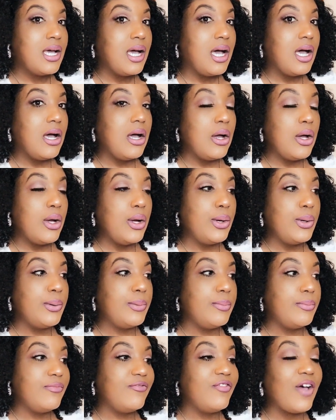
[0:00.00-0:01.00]

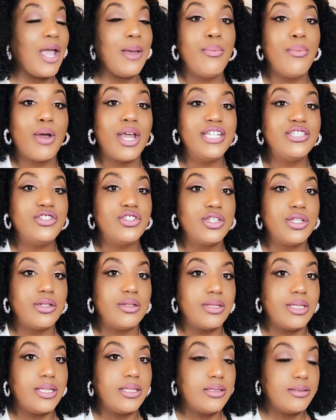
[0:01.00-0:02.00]

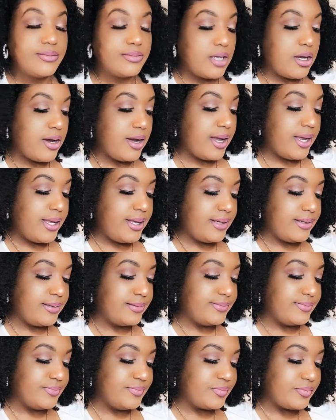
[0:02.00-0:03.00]
vibrationally. All
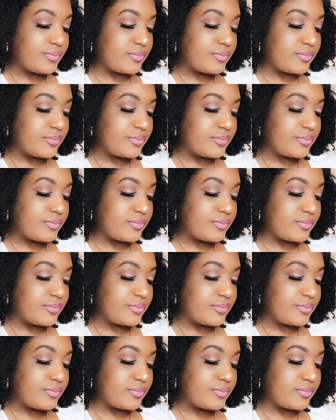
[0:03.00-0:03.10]
right?